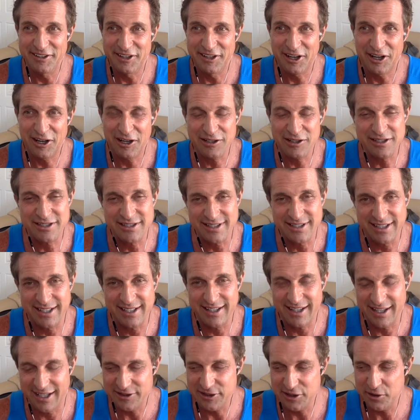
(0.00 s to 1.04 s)
the hardest thing
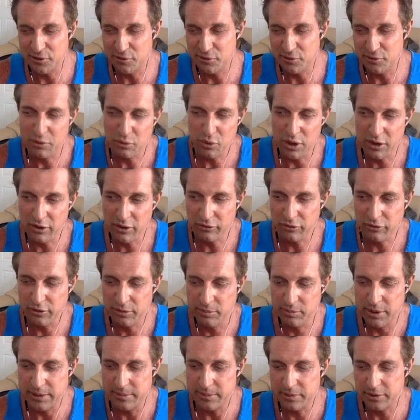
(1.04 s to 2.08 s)
that I do when I, when I work
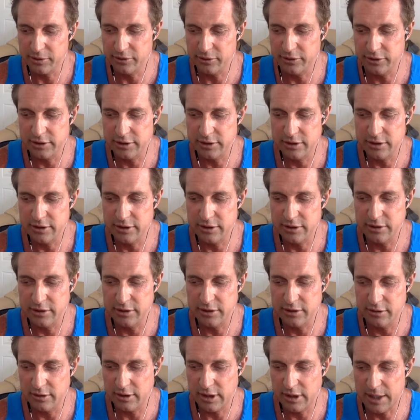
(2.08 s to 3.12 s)
with people to
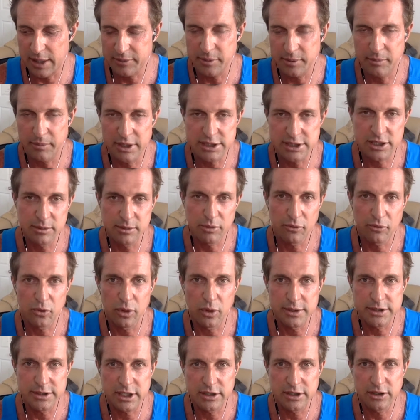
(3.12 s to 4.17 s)
optimize their performance,
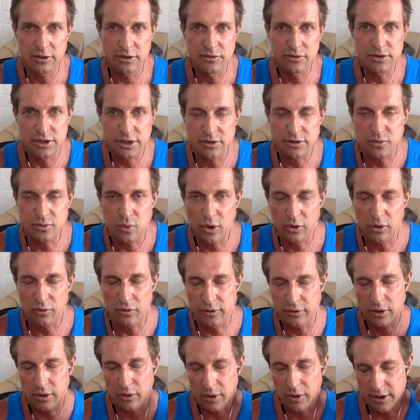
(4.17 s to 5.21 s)
I don't just work with,
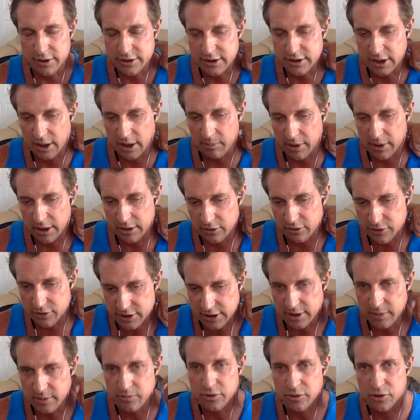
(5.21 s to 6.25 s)
around sleep. I do
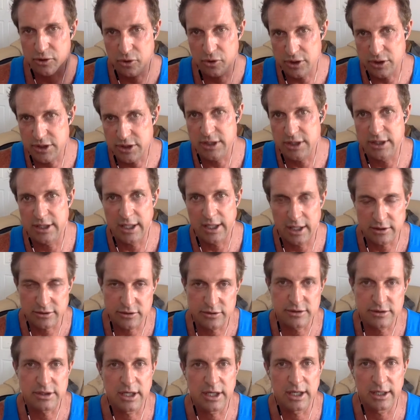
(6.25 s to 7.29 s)
sleep, nutrition,
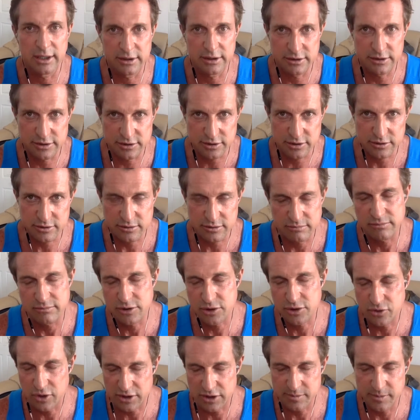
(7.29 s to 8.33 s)
exercise,
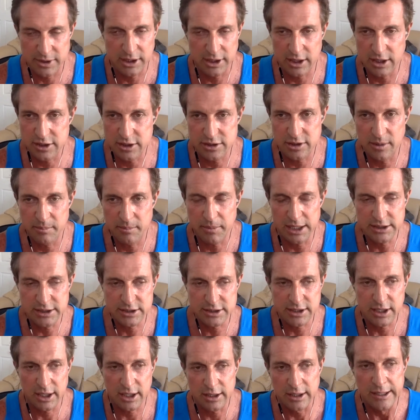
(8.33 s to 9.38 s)
stress mitigation, and
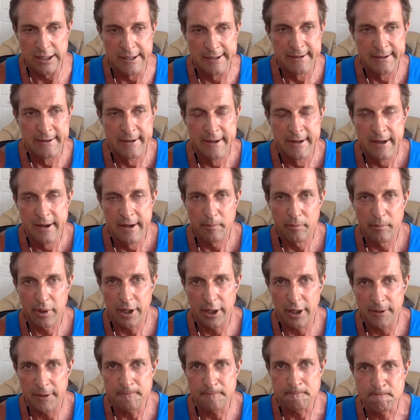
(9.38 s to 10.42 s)
mindset.
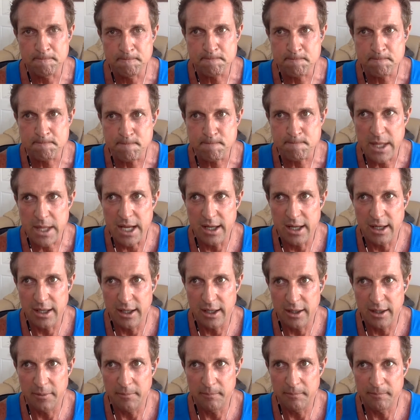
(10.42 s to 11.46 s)
But
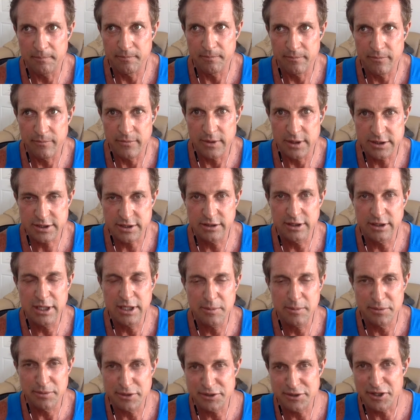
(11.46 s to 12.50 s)
um, the
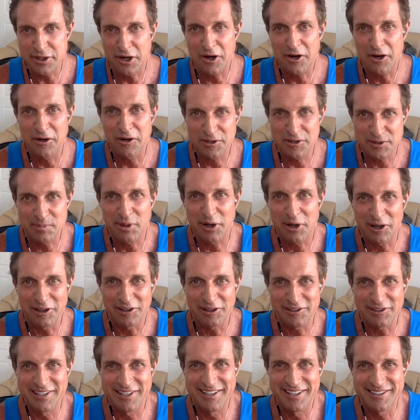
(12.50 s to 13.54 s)
sleep is the hardest
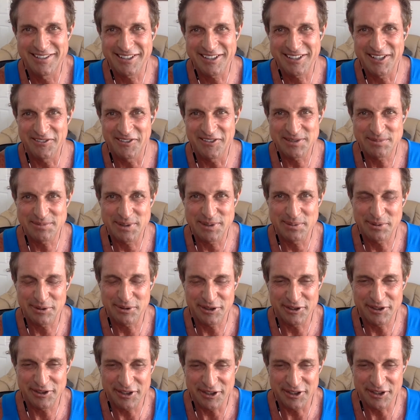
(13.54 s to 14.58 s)
part to convince people to
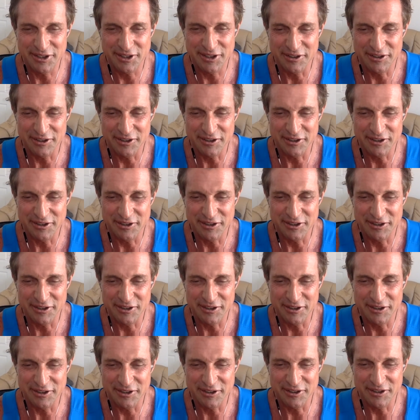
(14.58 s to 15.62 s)
do.
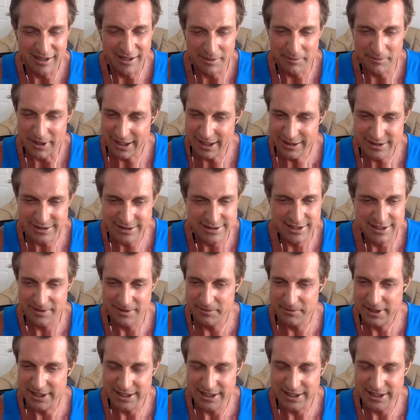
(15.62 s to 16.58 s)
Uh, I mean, I can tell them to eat